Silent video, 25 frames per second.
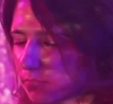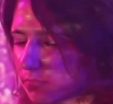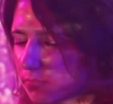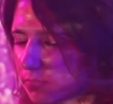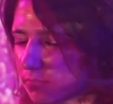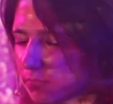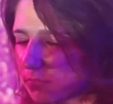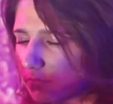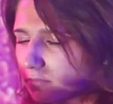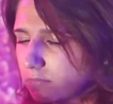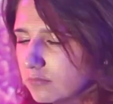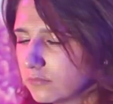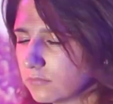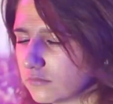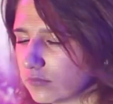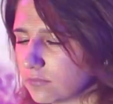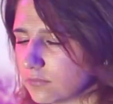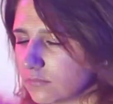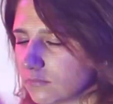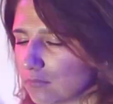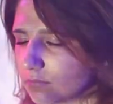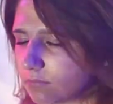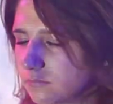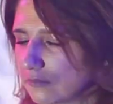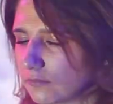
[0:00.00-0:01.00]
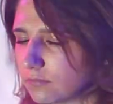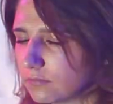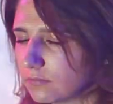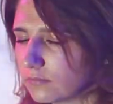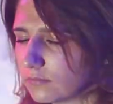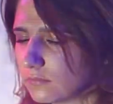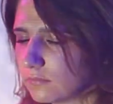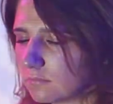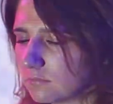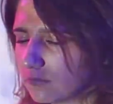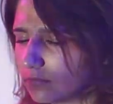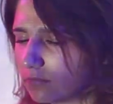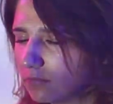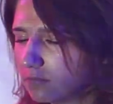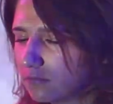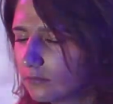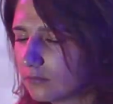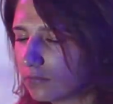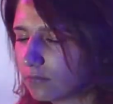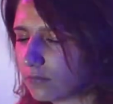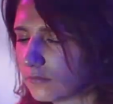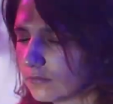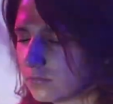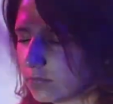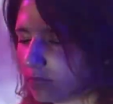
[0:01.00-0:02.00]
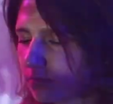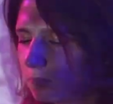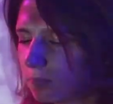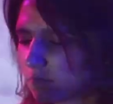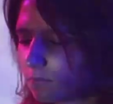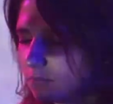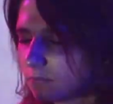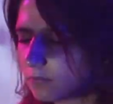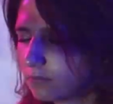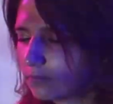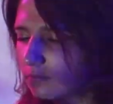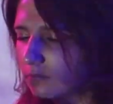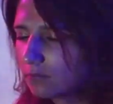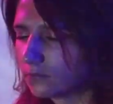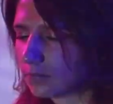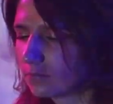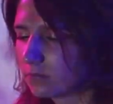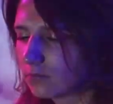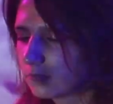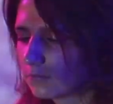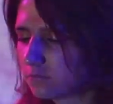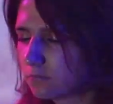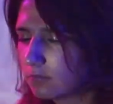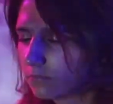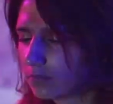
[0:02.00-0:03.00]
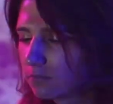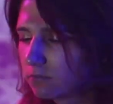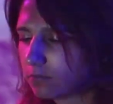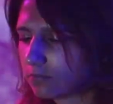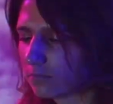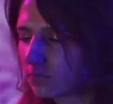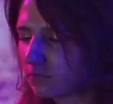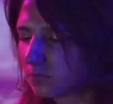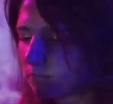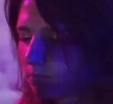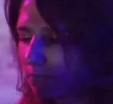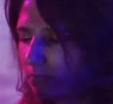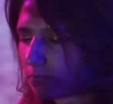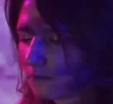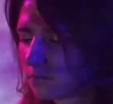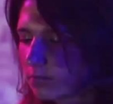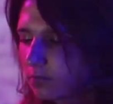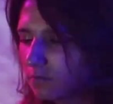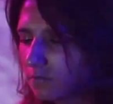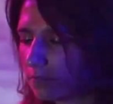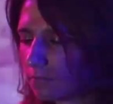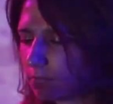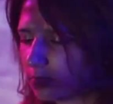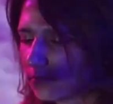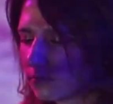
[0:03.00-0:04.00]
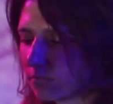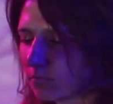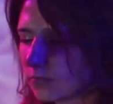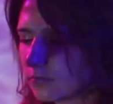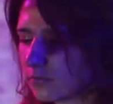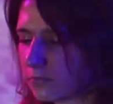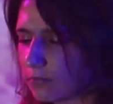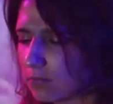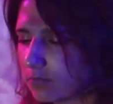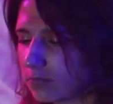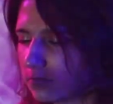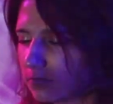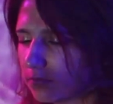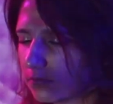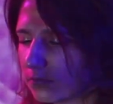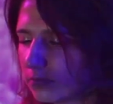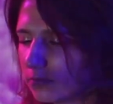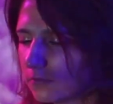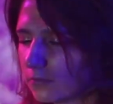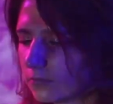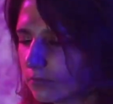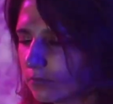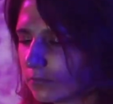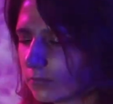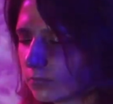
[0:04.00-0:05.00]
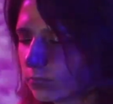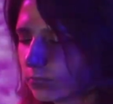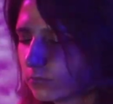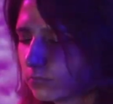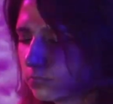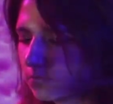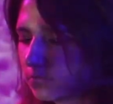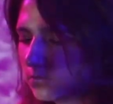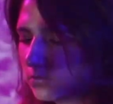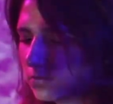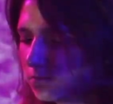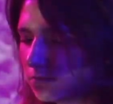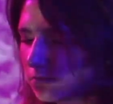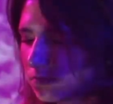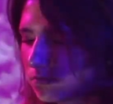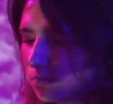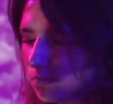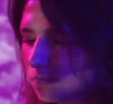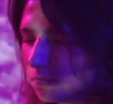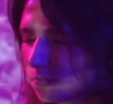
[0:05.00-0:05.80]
But in the end, experience and life are really the same thing.